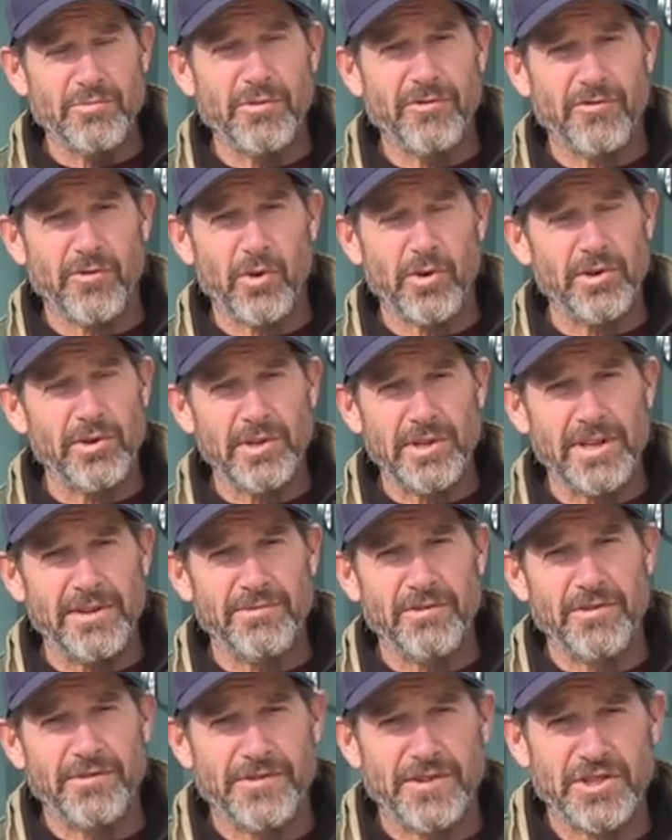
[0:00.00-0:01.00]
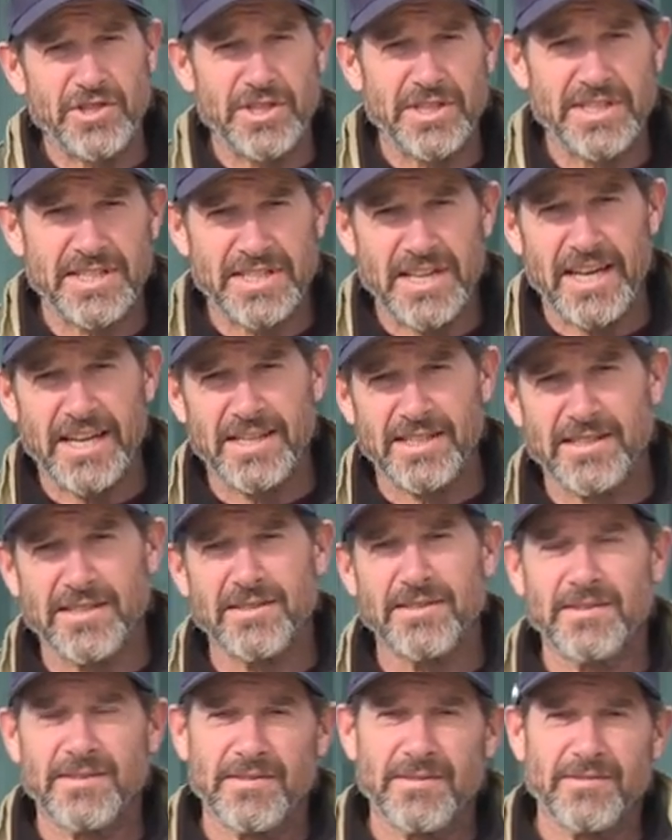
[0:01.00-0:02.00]
before you leave the fishing site
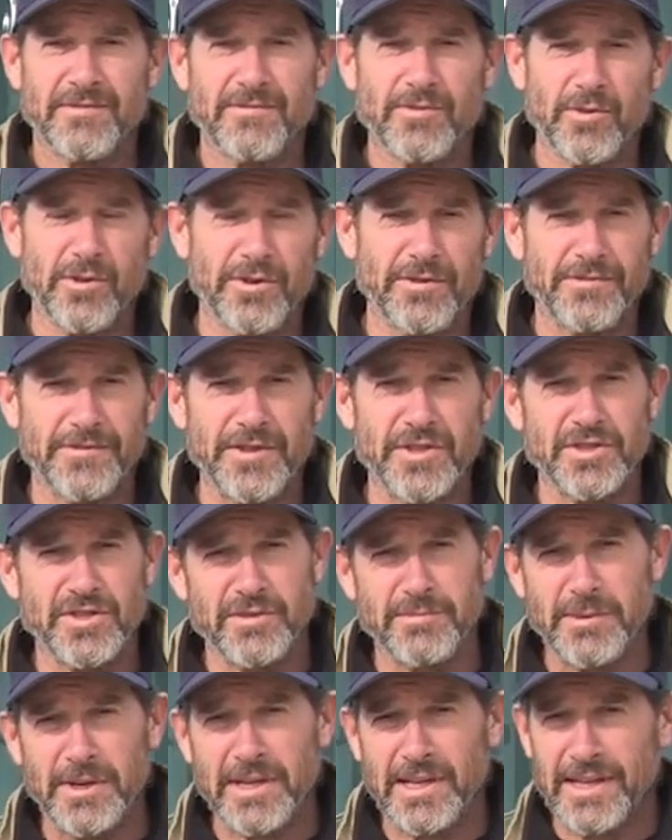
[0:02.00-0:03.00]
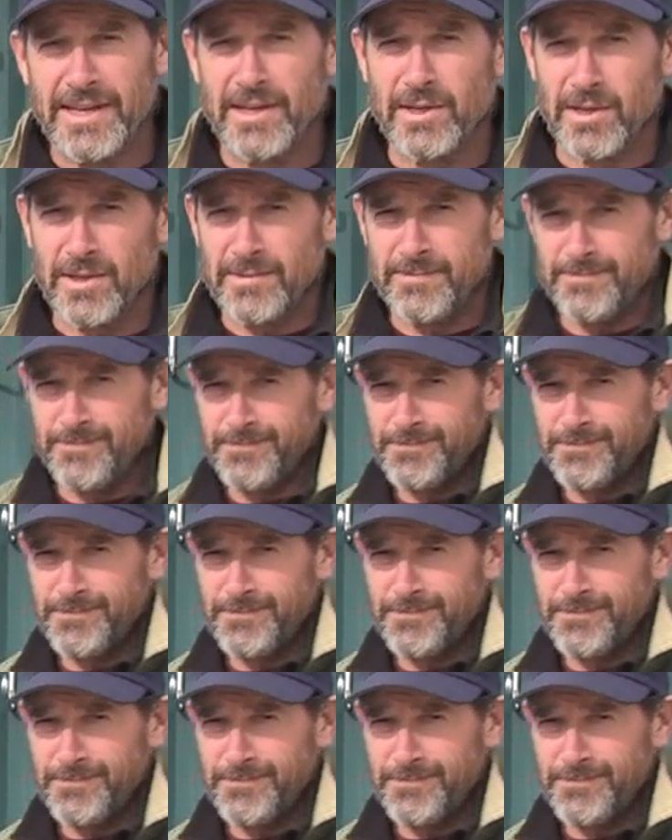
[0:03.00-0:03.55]
for your fish to be legal.